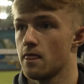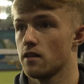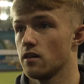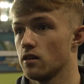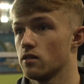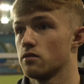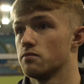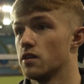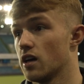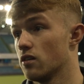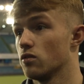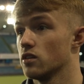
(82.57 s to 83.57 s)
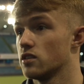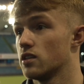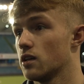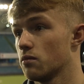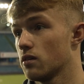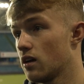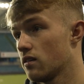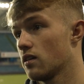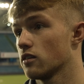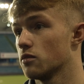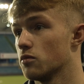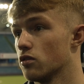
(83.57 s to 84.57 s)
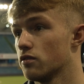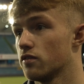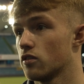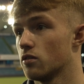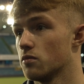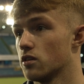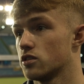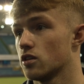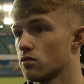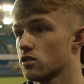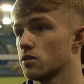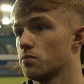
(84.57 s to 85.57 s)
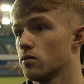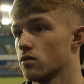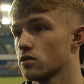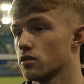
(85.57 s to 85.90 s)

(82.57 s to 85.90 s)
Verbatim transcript: I think me and all the team can't thank them enough for coming and showing the support.